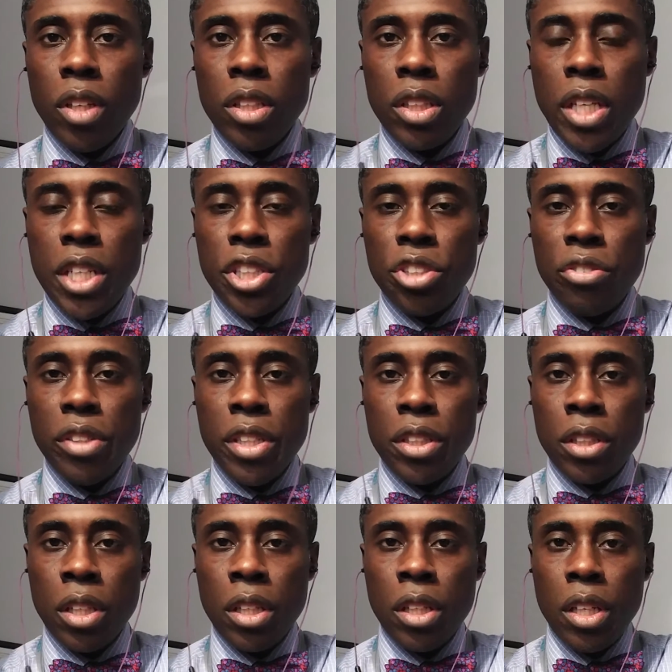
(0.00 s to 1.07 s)
Dentistry is
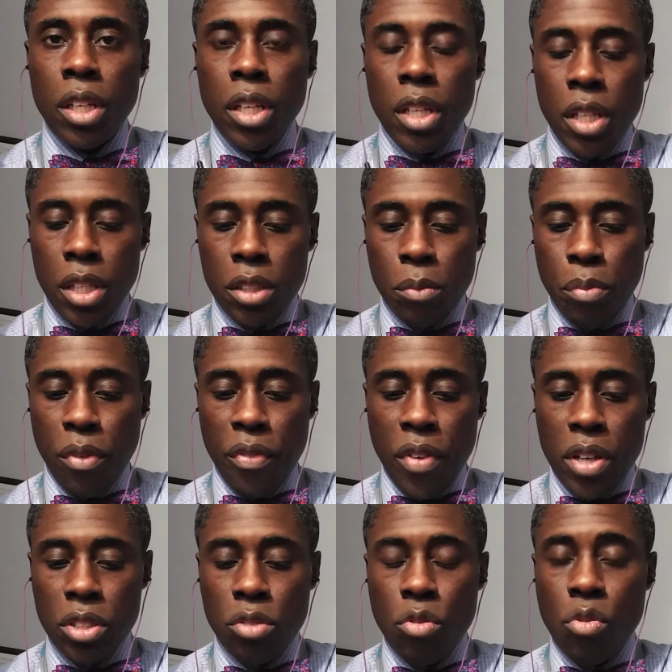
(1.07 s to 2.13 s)
a
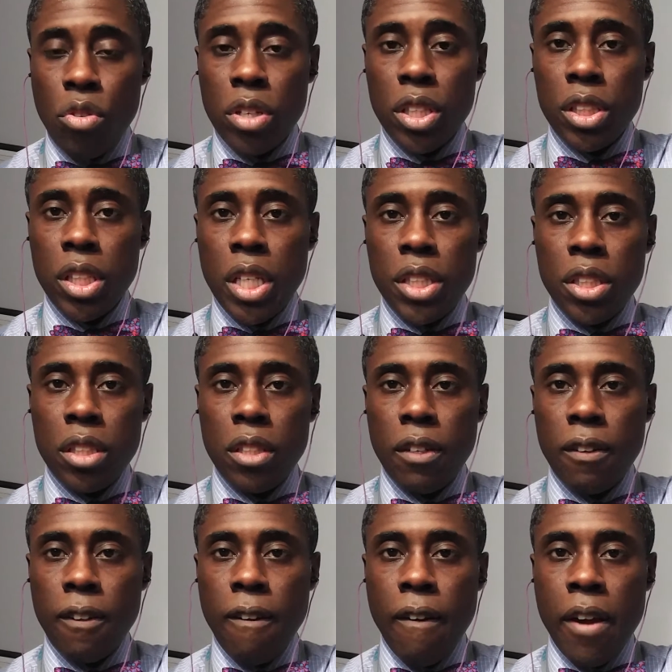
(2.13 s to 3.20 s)
professional organization.
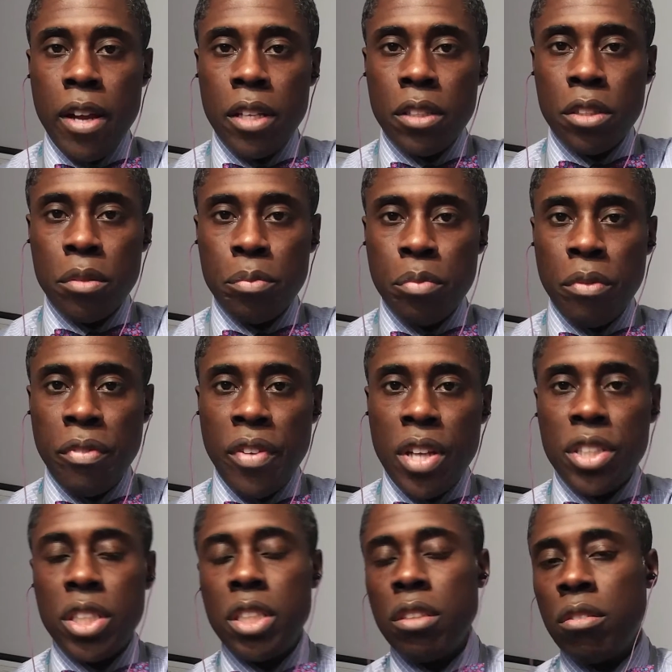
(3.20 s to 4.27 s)
All right, it's a
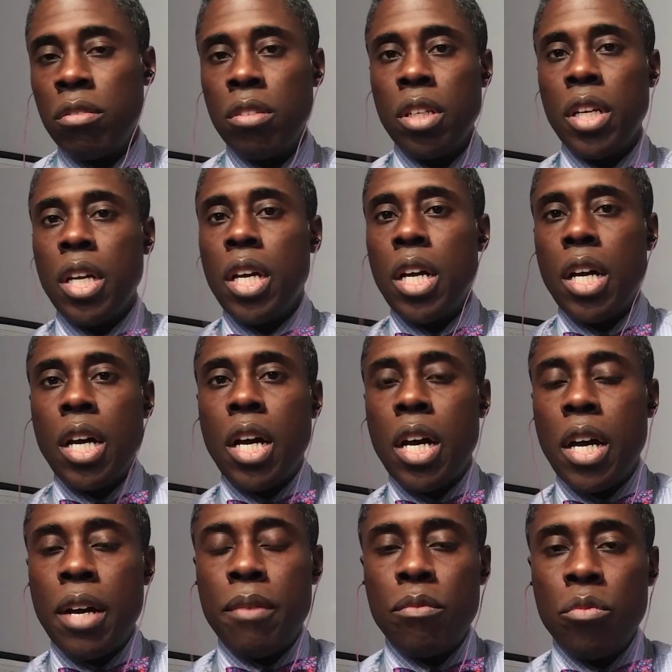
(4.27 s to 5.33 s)
professional.
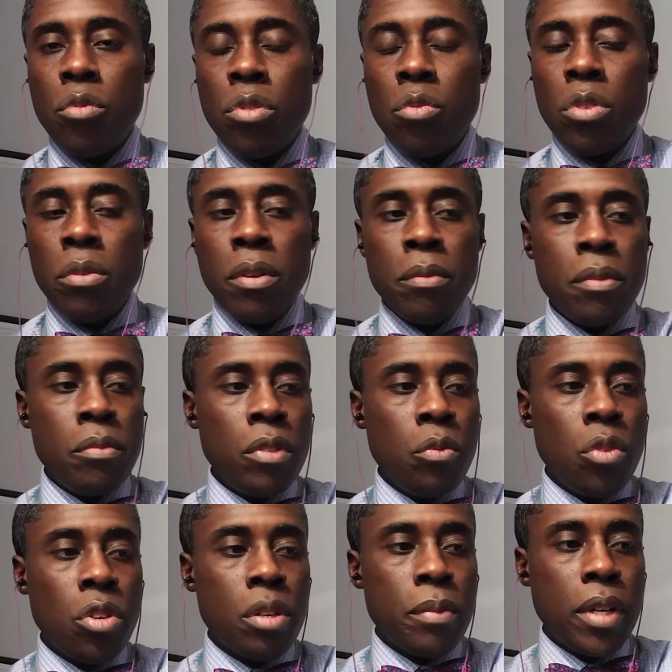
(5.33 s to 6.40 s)
What
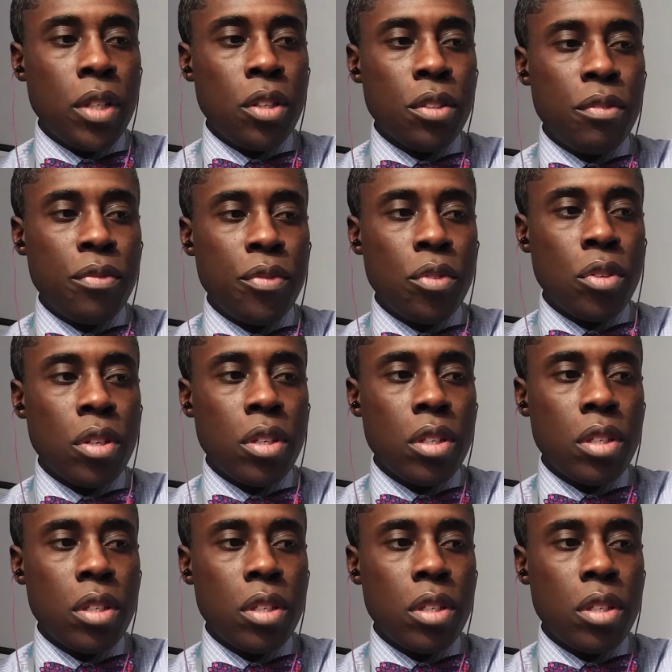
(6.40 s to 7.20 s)
word am I looking for?